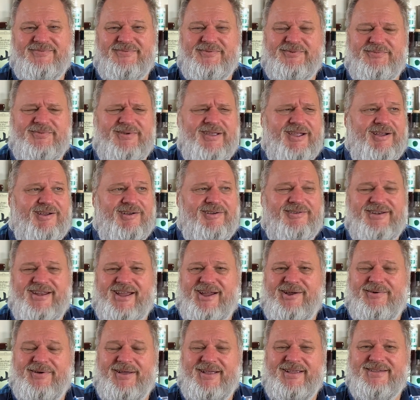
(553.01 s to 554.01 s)
We are
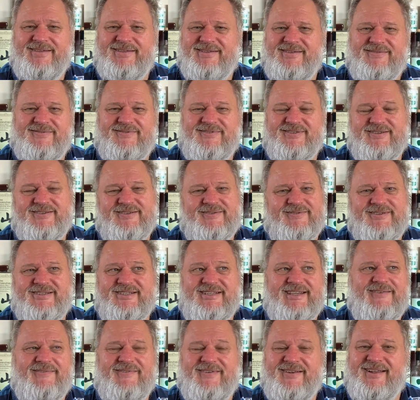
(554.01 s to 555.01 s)
now at
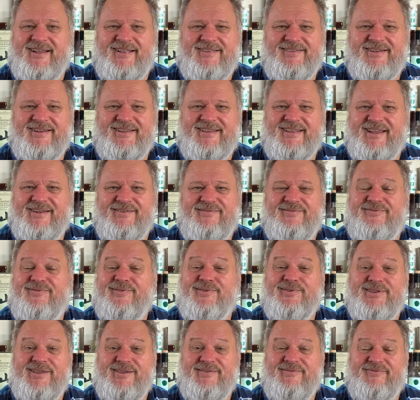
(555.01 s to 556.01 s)

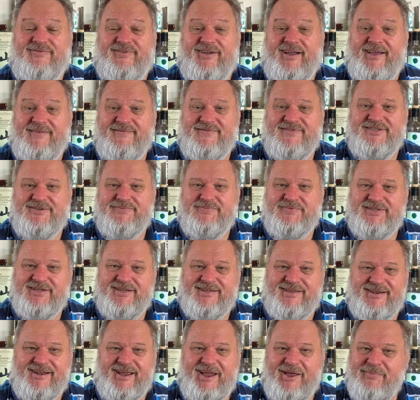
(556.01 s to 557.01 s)
745
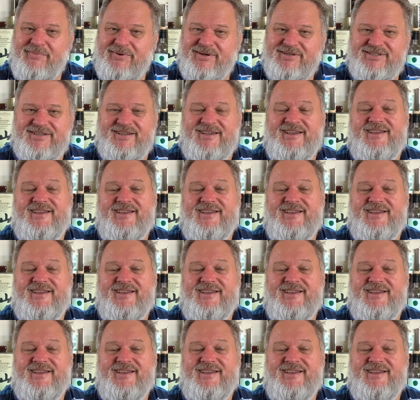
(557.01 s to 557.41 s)
subscribers,